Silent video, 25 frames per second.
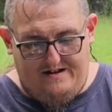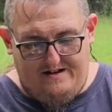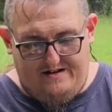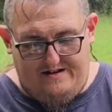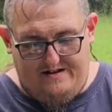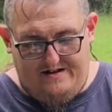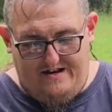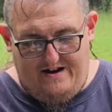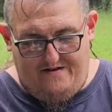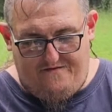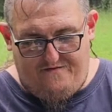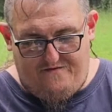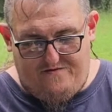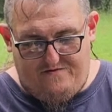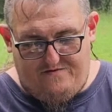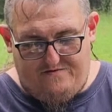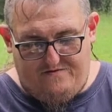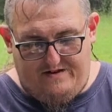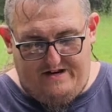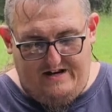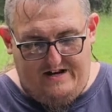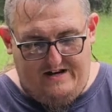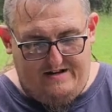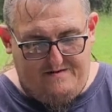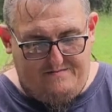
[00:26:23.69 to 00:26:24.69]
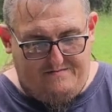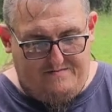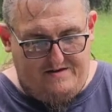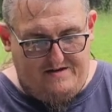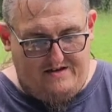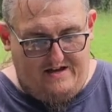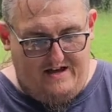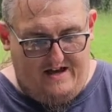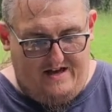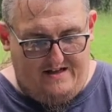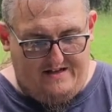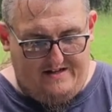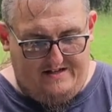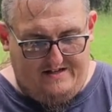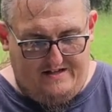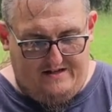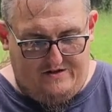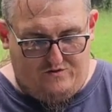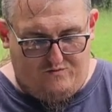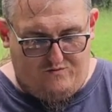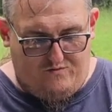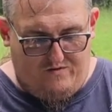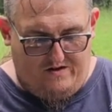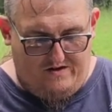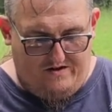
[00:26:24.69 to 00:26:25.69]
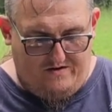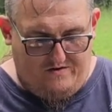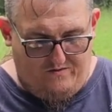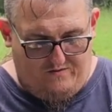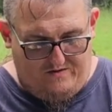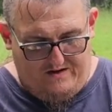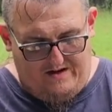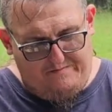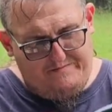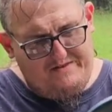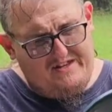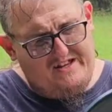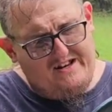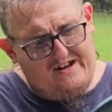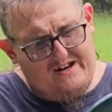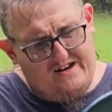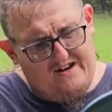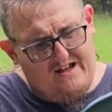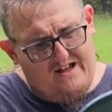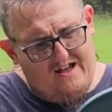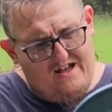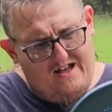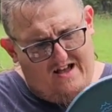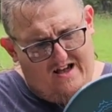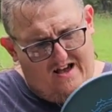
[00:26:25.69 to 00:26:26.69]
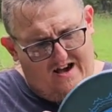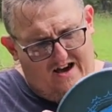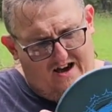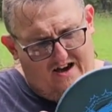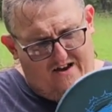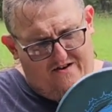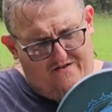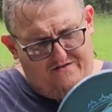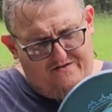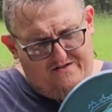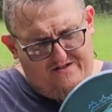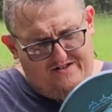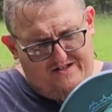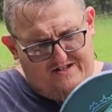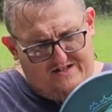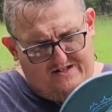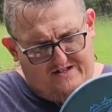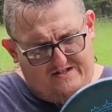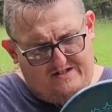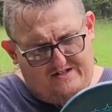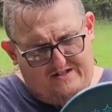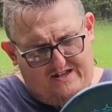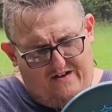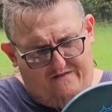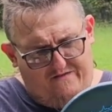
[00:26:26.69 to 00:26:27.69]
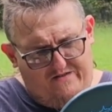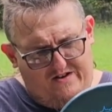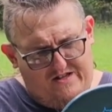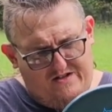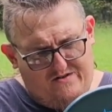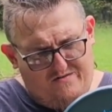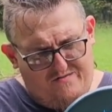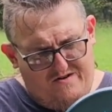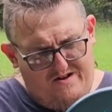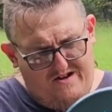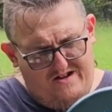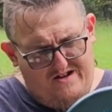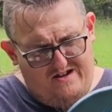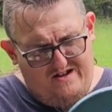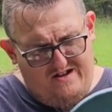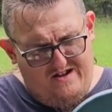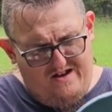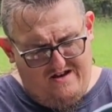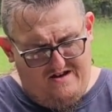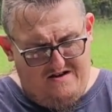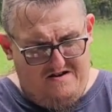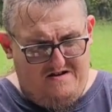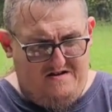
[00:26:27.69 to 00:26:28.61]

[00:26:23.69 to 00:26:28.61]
you never get it. But yeah, this is really cool. Comes in at 173